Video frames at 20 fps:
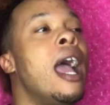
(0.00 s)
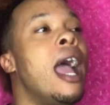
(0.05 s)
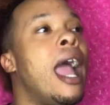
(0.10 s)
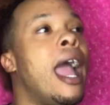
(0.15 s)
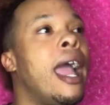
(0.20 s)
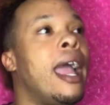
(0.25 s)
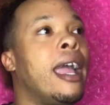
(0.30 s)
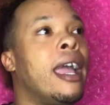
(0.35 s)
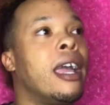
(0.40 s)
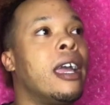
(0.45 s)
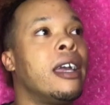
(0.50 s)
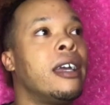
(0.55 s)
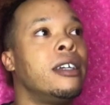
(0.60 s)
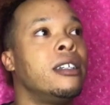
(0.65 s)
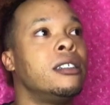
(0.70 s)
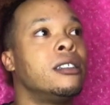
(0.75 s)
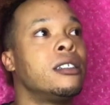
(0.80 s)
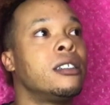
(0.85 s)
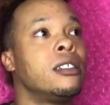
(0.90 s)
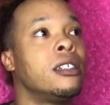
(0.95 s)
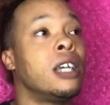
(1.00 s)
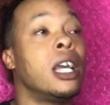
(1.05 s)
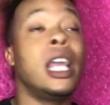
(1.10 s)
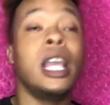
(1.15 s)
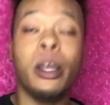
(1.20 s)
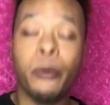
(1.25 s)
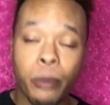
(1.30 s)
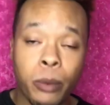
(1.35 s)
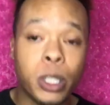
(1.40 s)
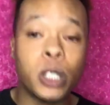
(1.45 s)
And
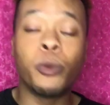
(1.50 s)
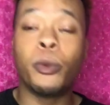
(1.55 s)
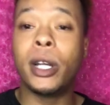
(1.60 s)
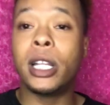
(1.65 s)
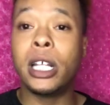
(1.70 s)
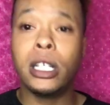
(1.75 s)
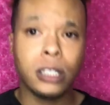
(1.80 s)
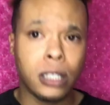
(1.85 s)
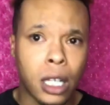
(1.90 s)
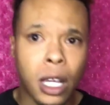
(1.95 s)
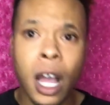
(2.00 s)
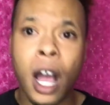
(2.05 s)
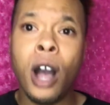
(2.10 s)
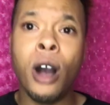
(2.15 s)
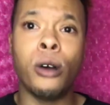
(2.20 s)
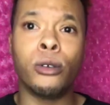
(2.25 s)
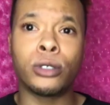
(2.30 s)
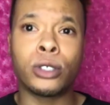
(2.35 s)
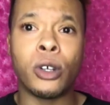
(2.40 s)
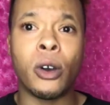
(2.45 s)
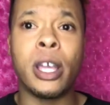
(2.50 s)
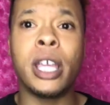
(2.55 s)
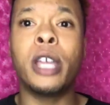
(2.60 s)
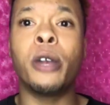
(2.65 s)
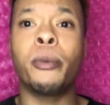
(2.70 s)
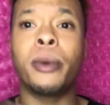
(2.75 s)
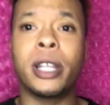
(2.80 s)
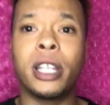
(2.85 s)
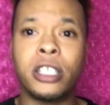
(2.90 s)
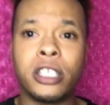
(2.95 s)
he was willing to go so he could
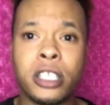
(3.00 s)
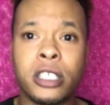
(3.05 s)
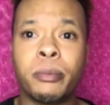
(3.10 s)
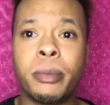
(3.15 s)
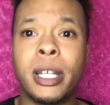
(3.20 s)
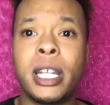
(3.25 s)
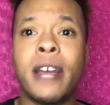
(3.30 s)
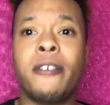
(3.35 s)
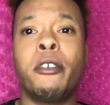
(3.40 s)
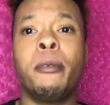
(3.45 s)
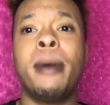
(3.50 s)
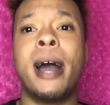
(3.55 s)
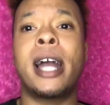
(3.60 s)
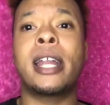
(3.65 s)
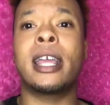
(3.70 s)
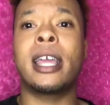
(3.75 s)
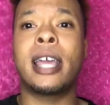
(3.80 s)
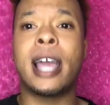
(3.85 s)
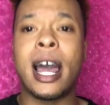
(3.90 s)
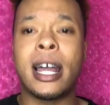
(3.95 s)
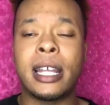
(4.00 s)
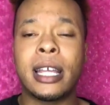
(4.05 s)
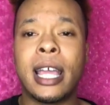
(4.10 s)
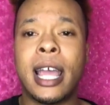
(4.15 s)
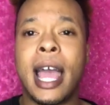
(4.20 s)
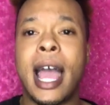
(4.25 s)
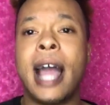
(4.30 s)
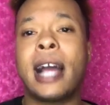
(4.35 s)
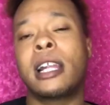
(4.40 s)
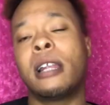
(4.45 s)
really just meet everybody and kind of
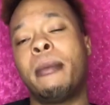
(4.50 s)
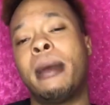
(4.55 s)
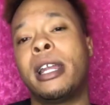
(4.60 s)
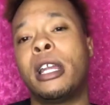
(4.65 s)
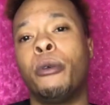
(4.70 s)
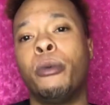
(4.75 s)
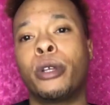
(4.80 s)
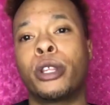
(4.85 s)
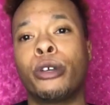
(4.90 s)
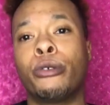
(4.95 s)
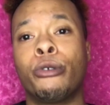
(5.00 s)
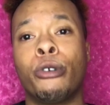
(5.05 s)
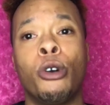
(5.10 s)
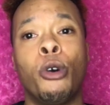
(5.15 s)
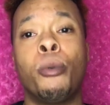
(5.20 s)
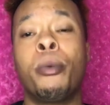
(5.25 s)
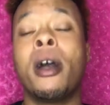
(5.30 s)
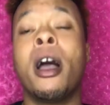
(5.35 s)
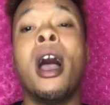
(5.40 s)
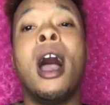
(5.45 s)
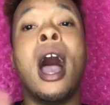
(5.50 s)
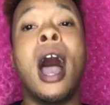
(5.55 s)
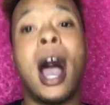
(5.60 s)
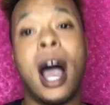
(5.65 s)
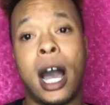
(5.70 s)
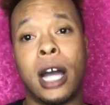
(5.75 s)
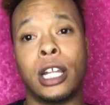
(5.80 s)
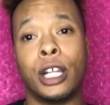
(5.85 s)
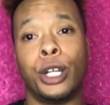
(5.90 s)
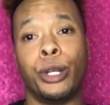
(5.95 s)
get acclimated with the group.
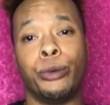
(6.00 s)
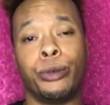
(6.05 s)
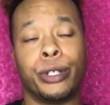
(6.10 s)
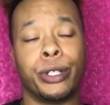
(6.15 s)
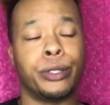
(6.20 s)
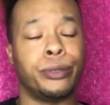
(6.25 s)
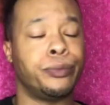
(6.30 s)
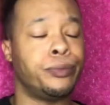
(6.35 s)
Hallelujah.